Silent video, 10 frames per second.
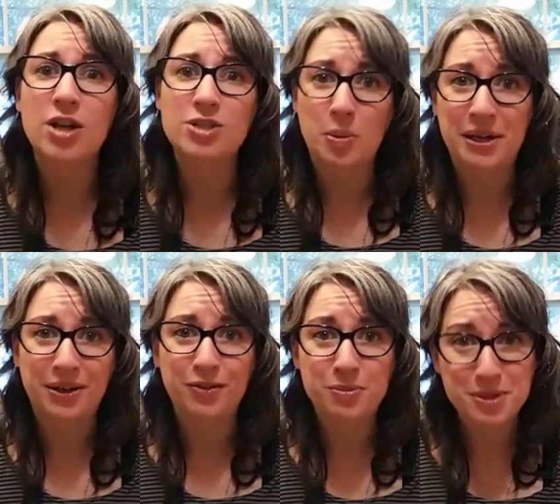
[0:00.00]
Also, I'm
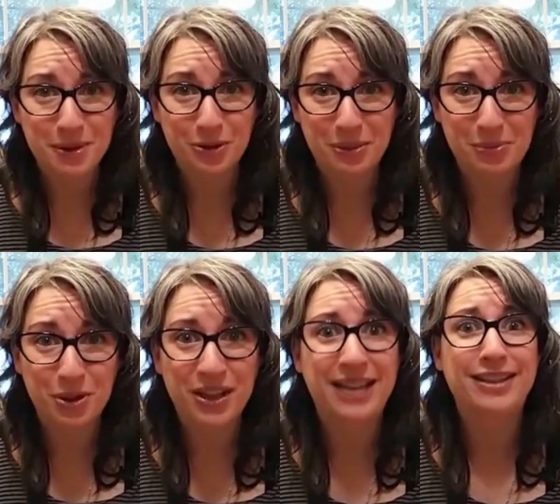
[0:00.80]
hearing from some other
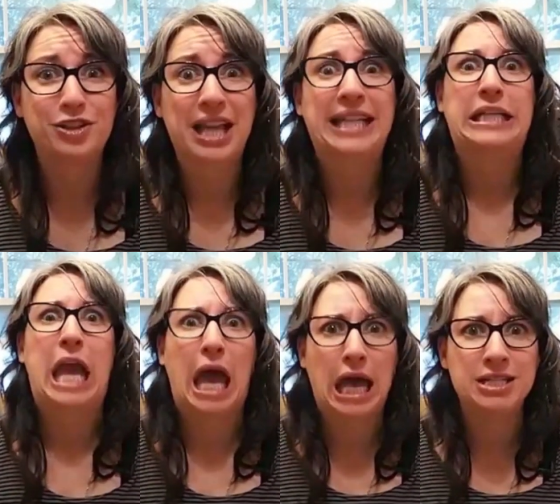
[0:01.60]
people that they're like,
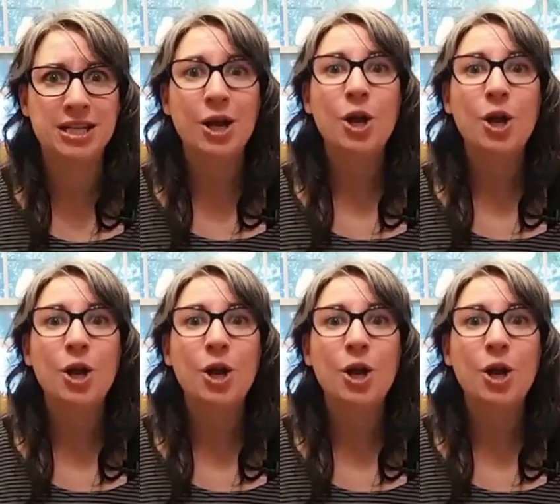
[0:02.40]
yes,